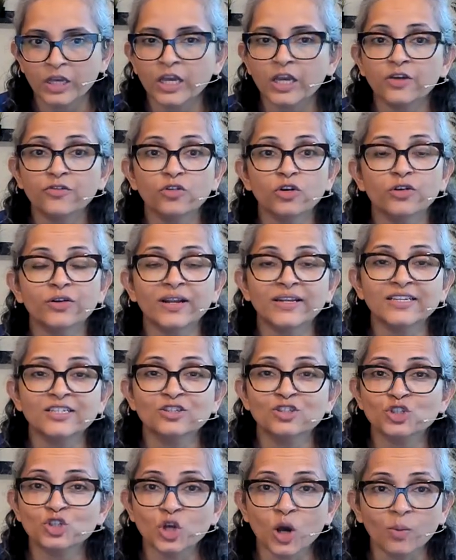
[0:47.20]
If you're ready to
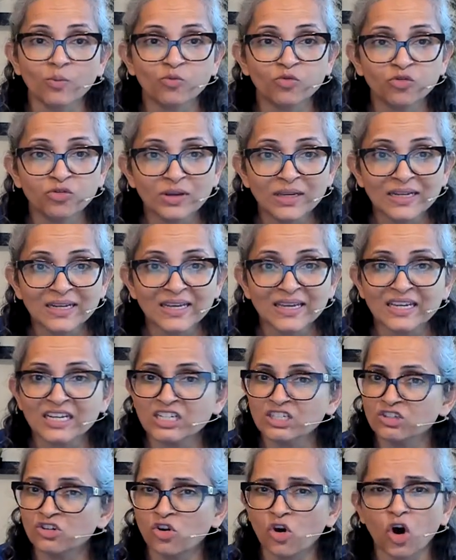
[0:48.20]
stop
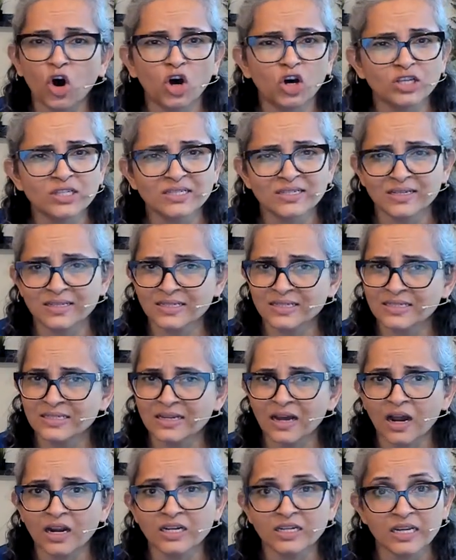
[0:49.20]
feeling lost and
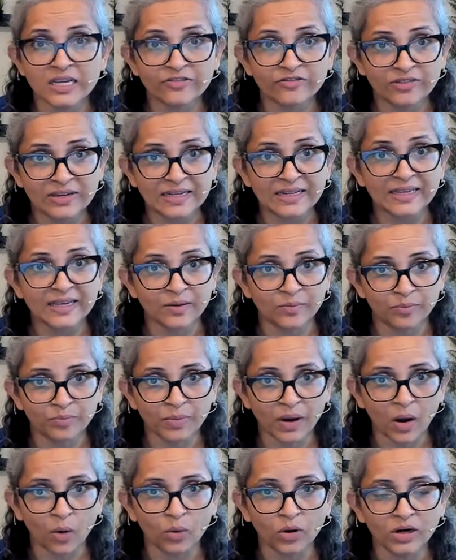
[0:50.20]
start feeling
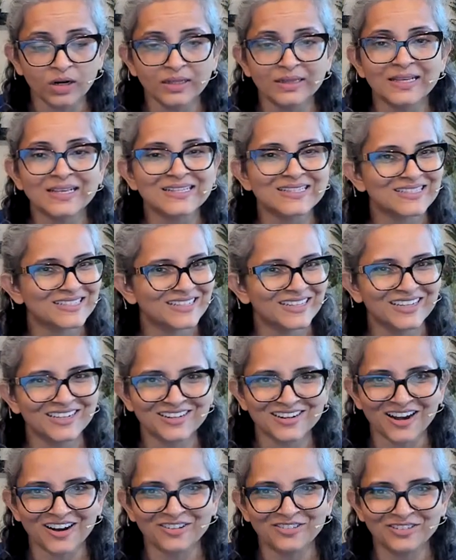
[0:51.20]
empowered, then stick
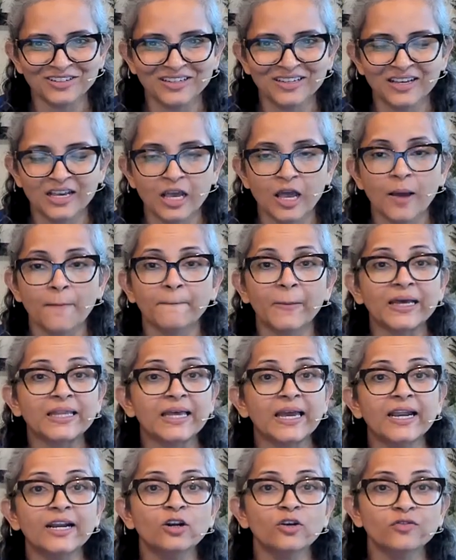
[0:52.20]
around. By
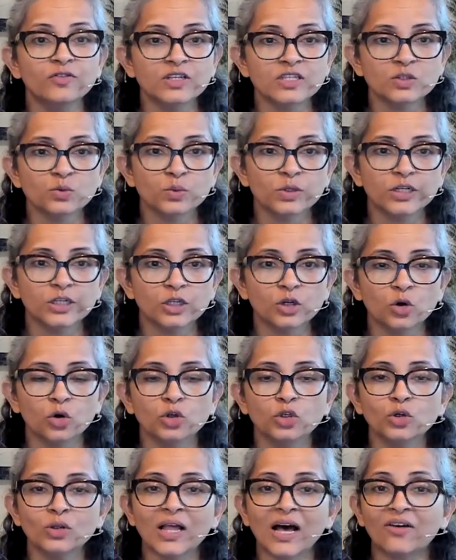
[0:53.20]
the end of this video,
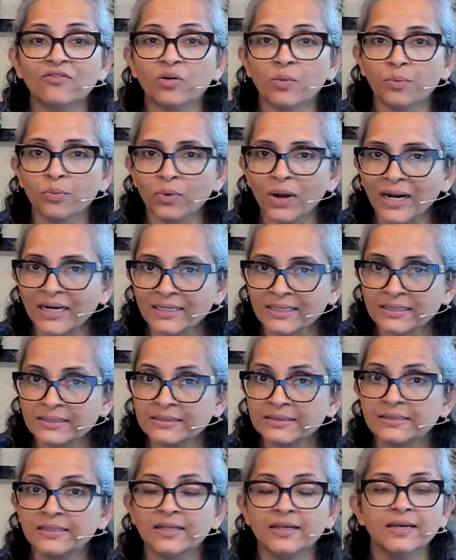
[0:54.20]
you'll have a
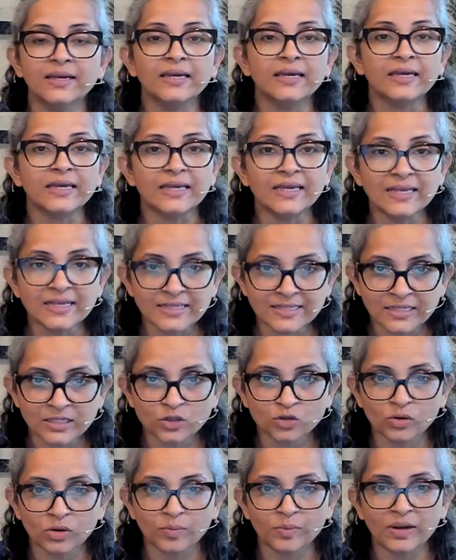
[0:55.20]
practical, easy
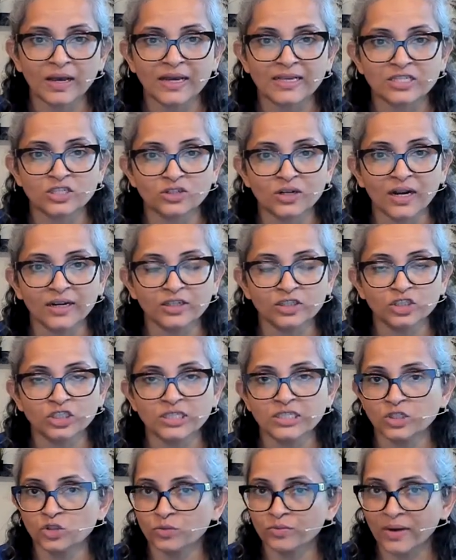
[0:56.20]
to apply
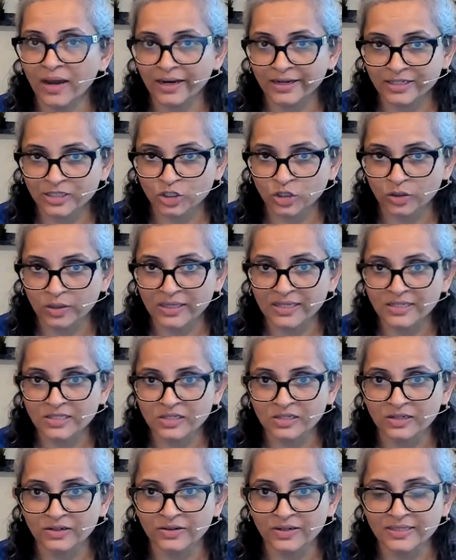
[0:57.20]
strategies to manage your
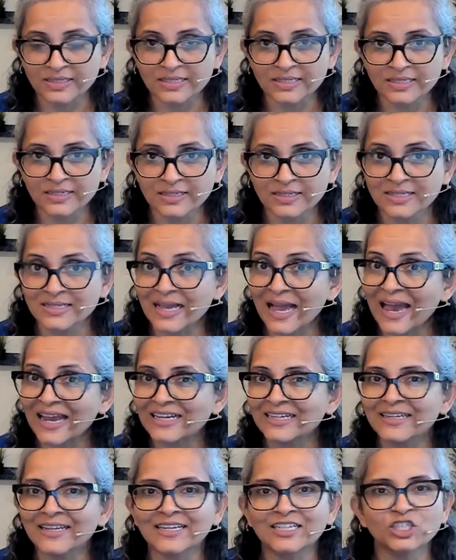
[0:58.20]
insulin resistance and
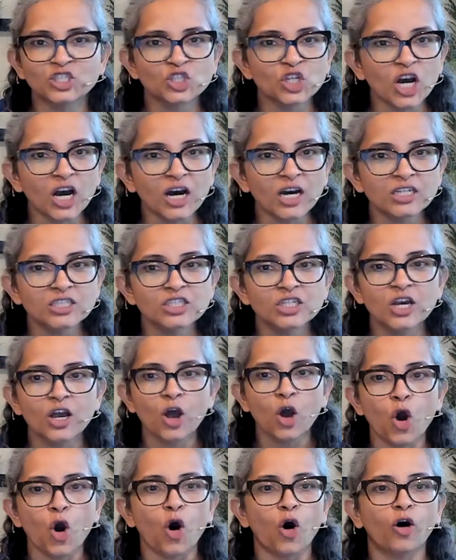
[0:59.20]
take charge
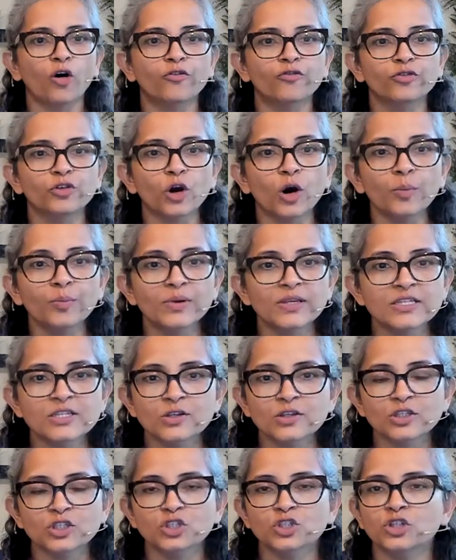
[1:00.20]
of your
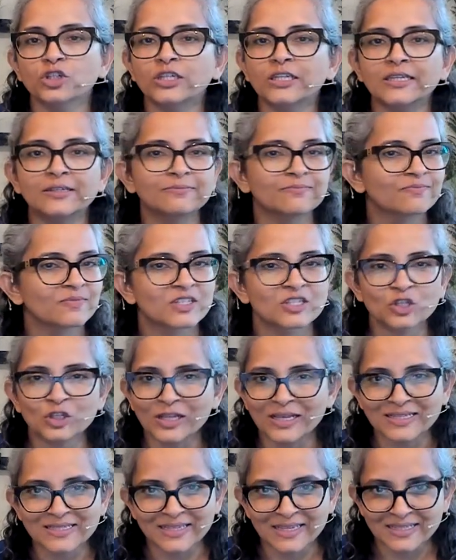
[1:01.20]
PCOS journey. So
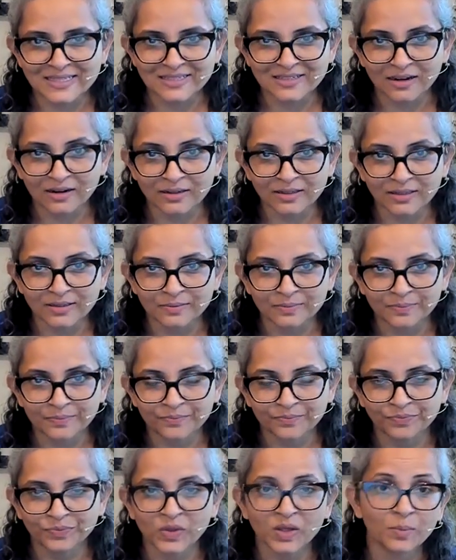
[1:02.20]
let's get started.
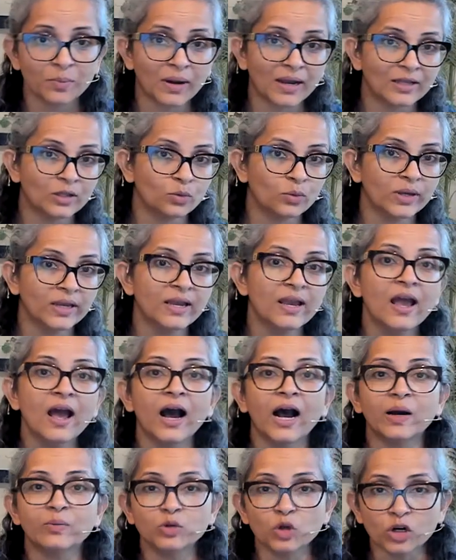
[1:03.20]
By the way,
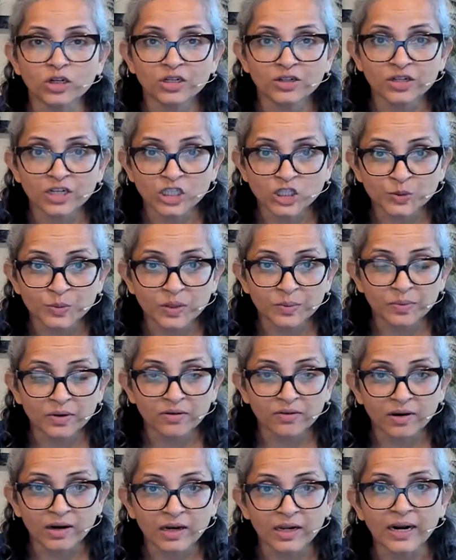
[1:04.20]
I'm Dr. Rashmi
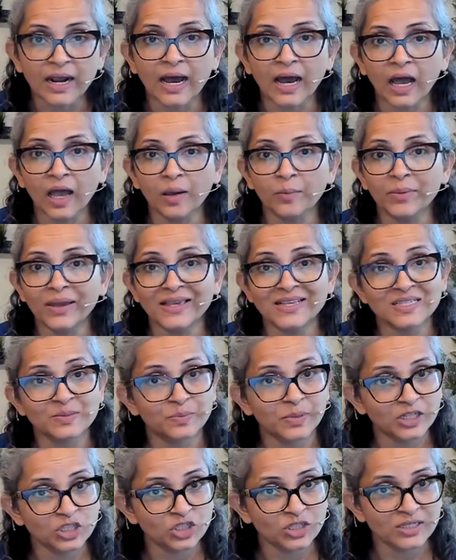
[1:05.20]
Pawar. I'm a
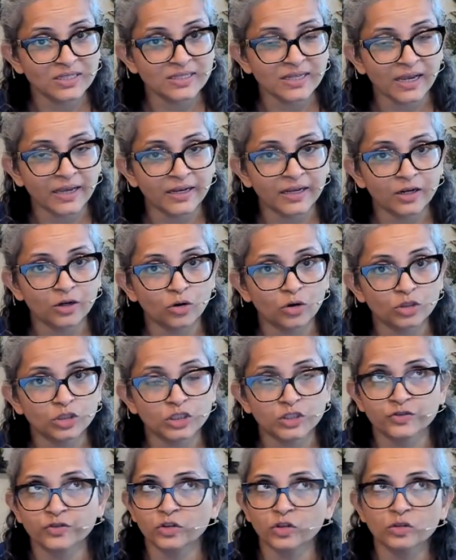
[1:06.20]
specialist
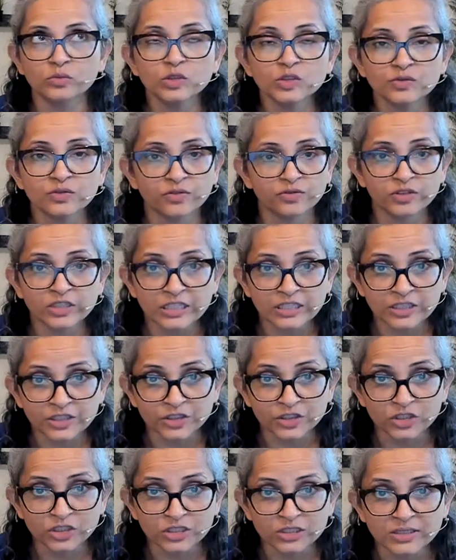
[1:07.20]
gynecologist for almost 15
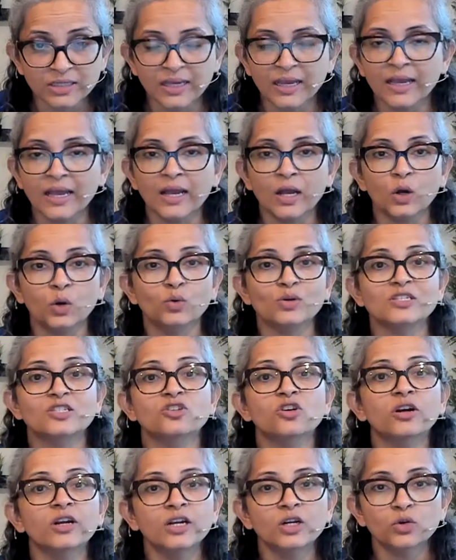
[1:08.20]
years who's
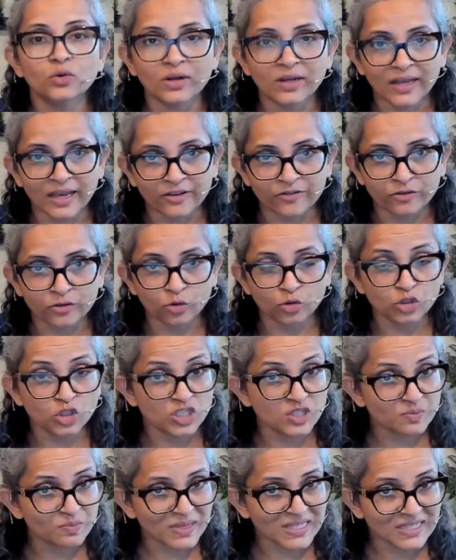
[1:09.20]
turned into a life coach
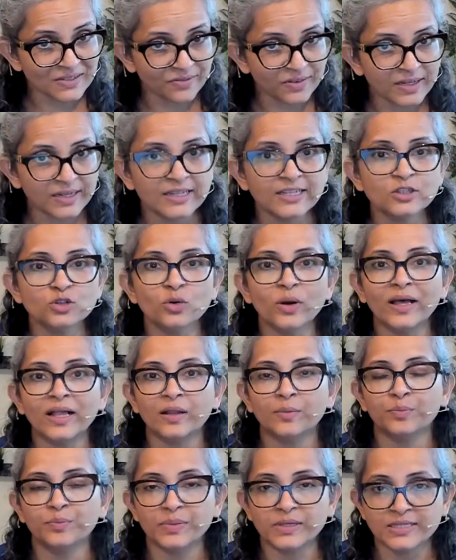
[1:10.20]
specifically to
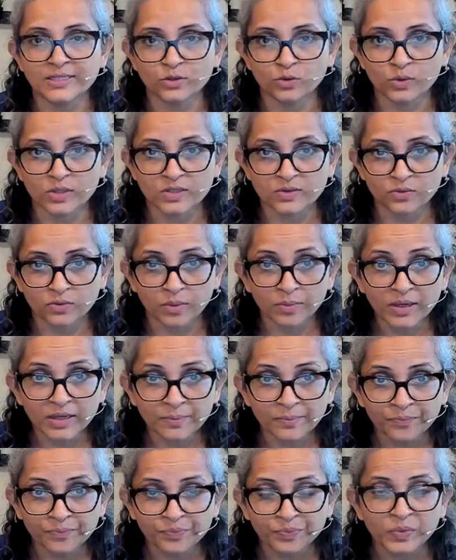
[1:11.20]
help PCOS
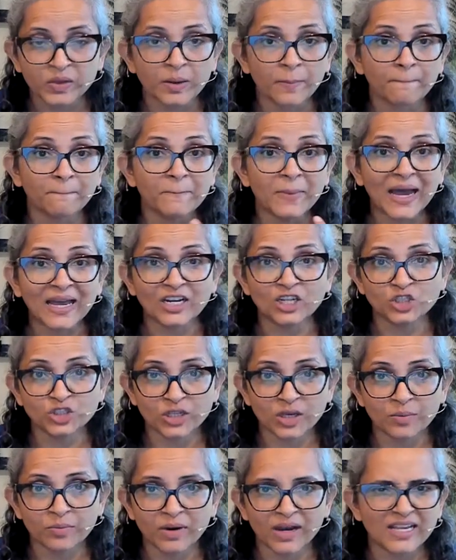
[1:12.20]
women manage
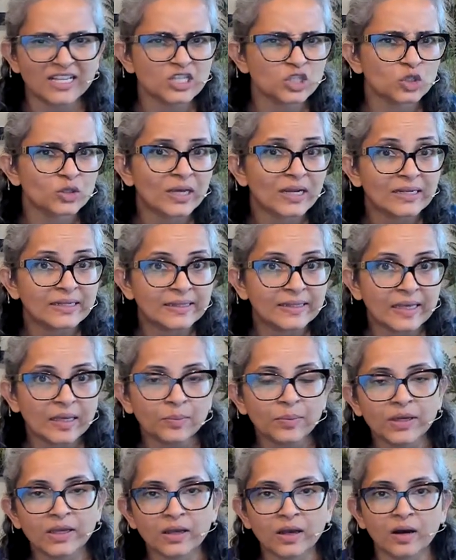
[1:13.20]
their mind so that they
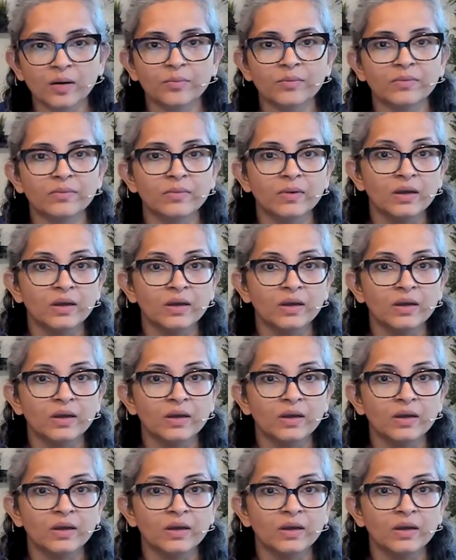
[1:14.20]
become